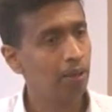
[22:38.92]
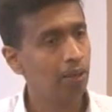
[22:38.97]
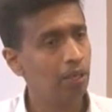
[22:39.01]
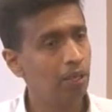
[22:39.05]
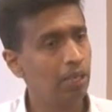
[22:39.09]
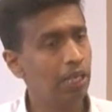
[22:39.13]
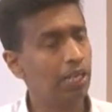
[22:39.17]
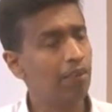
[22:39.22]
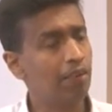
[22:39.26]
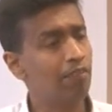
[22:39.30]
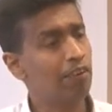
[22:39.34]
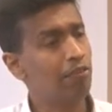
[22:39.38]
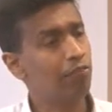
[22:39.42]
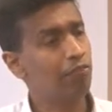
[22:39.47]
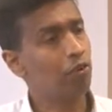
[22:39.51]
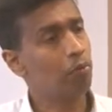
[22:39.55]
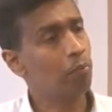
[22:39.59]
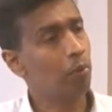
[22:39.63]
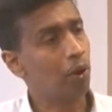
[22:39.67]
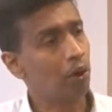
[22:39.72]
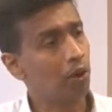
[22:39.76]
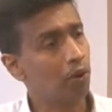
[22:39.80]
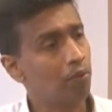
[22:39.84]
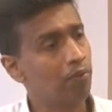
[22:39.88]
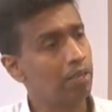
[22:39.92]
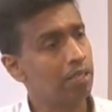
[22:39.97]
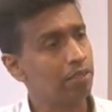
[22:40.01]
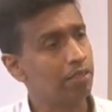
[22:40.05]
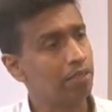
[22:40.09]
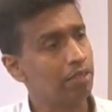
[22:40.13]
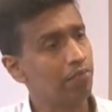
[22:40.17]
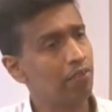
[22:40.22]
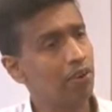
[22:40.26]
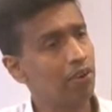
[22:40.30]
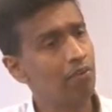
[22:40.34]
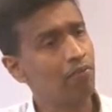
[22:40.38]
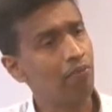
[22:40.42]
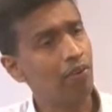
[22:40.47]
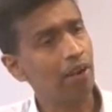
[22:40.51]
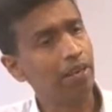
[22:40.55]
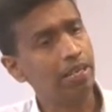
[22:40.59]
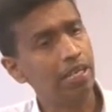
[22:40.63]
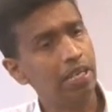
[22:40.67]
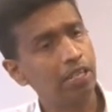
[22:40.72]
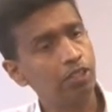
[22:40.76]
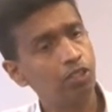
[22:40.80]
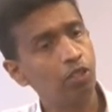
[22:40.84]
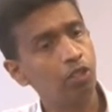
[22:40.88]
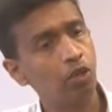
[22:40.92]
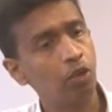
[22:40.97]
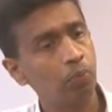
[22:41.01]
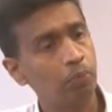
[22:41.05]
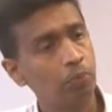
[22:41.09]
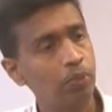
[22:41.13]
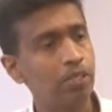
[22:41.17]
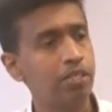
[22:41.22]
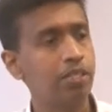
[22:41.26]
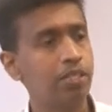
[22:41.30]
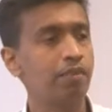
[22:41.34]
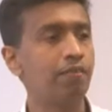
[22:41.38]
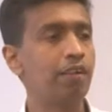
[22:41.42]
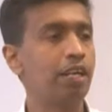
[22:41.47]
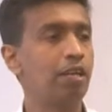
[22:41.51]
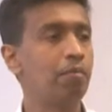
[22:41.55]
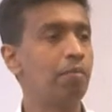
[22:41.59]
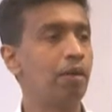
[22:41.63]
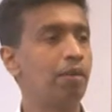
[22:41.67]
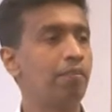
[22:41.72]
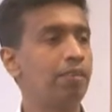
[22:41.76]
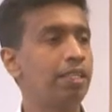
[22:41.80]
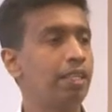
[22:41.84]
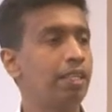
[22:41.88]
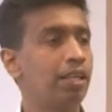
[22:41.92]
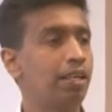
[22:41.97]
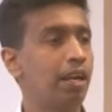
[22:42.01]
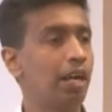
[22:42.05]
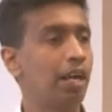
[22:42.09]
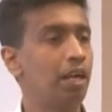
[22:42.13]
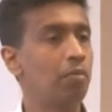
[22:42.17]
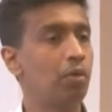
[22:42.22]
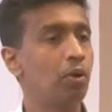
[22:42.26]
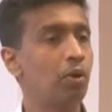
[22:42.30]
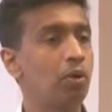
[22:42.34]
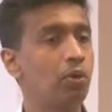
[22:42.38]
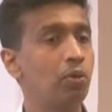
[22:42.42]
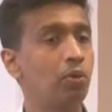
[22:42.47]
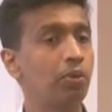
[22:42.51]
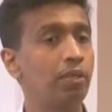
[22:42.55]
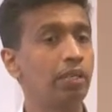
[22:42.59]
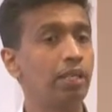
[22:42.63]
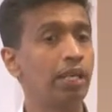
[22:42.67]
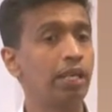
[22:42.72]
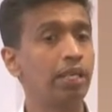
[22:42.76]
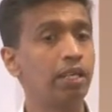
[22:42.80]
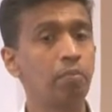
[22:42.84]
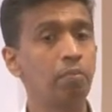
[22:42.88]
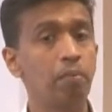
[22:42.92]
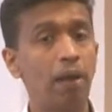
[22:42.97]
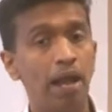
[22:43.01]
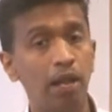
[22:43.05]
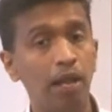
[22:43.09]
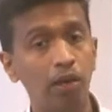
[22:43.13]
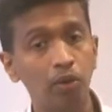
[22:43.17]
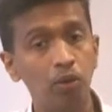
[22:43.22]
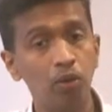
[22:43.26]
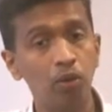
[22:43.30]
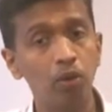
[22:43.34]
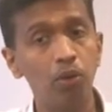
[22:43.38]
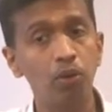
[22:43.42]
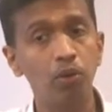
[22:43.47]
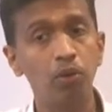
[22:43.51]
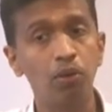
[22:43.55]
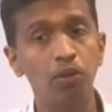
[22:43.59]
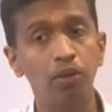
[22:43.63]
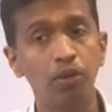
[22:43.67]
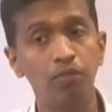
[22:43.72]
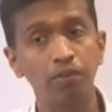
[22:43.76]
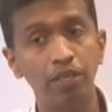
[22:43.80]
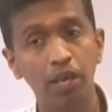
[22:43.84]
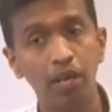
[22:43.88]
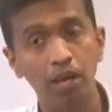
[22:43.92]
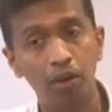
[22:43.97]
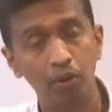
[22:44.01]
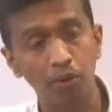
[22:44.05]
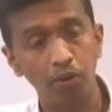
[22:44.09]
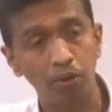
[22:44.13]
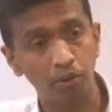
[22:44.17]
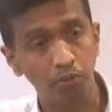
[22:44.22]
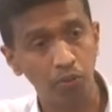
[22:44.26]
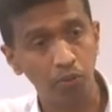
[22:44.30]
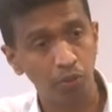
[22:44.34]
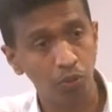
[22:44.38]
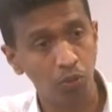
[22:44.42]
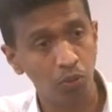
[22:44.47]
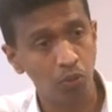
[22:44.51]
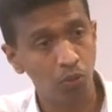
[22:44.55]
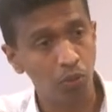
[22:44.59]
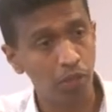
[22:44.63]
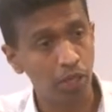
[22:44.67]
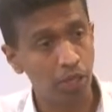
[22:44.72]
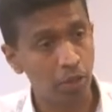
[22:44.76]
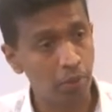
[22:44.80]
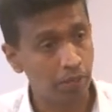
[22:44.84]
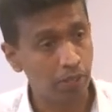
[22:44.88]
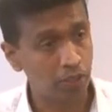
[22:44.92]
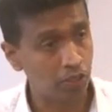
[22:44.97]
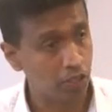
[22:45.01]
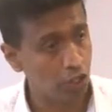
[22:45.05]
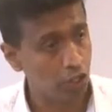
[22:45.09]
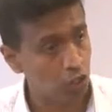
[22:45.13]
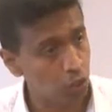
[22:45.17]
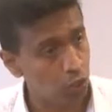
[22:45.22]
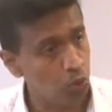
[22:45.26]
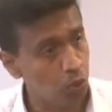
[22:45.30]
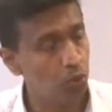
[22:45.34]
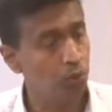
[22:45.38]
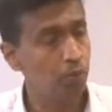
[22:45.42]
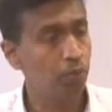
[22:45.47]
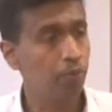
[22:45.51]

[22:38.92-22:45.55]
Even for borrowings, different financing options available. Whether I am going to take a bank loan, or we are going to do a debenture issue,